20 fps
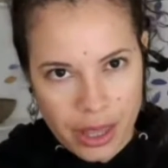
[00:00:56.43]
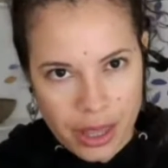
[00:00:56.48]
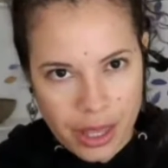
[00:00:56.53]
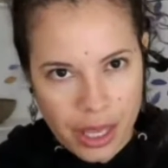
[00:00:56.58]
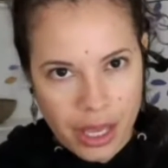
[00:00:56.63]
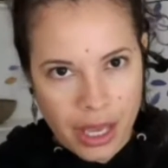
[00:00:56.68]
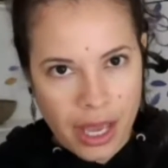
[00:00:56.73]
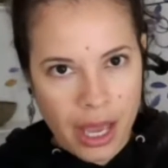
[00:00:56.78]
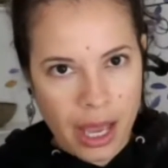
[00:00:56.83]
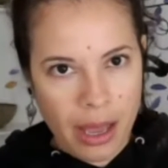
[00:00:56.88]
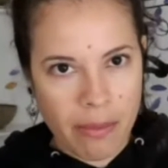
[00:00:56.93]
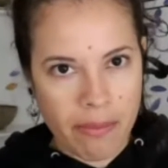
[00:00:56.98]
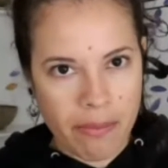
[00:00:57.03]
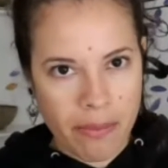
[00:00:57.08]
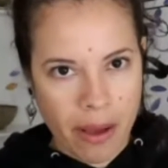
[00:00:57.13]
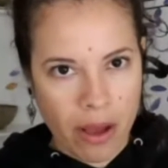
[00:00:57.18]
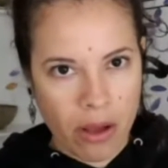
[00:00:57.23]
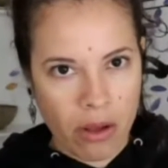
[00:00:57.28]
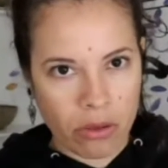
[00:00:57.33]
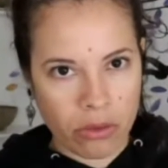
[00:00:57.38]
Think
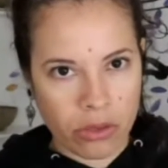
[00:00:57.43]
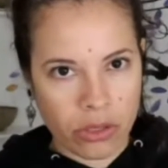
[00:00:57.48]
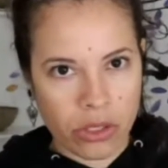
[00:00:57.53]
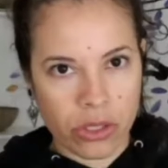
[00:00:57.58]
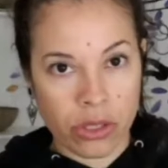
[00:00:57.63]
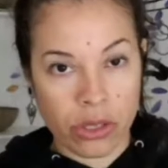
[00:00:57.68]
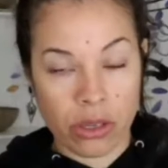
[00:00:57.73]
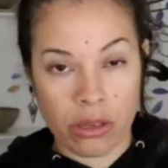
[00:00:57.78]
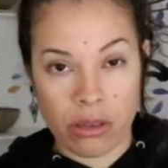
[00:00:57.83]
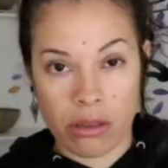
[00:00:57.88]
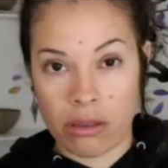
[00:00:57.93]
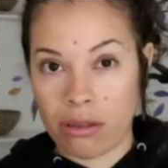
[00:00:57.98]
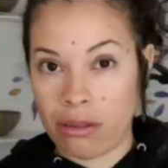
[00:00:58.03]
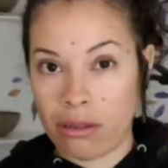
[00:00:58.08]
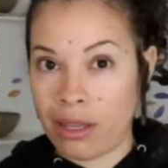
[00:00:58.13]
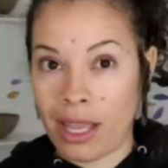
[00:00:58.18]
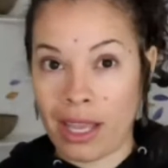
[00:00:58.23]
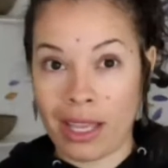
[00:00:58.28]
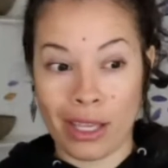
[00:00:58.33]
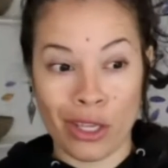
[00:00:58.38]
about,
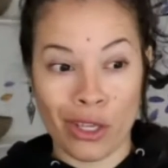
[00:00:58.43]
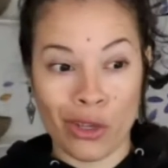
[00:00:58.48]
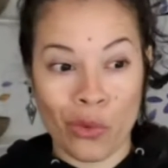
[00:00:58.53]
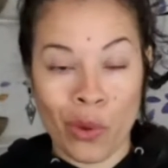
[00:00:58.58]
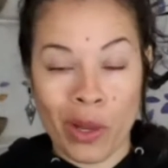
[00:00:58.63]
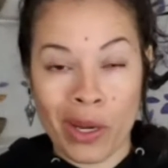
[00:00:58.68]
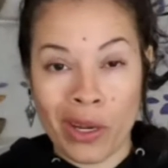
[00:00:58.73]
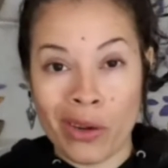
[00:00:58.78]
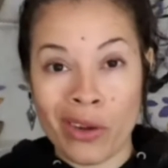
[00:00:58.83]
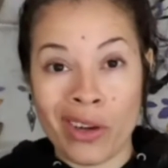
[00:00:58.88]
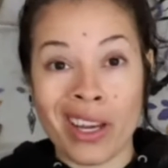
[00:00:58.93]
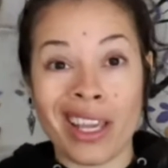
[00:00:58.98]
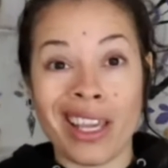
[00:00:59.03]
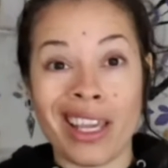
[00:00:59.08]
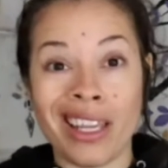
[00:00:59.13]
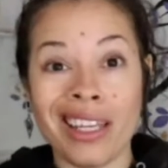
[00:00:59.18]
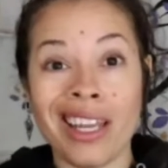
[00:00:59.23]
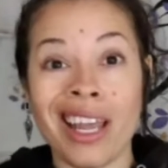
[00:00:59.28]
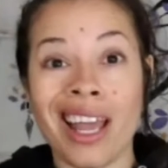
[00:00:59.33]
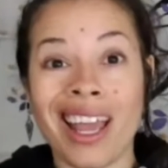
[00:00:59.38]
like, when you're
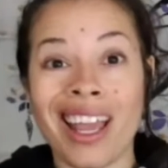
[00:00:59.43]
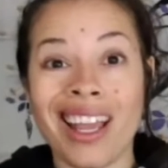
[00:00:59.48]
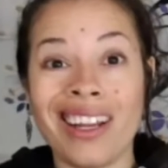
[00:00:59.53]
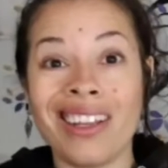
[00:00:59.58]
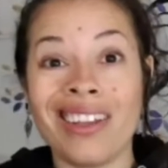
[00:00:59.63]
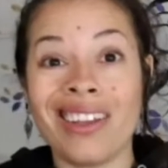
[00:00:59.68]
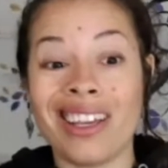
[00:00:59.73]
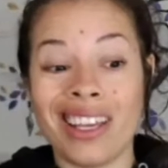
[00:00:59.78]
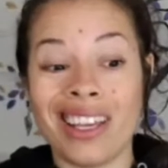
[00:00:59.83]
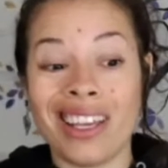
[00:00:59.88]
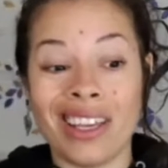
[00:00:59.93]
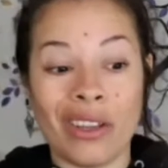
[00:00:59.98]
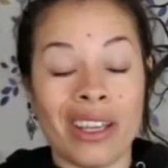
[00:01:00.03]
inhaling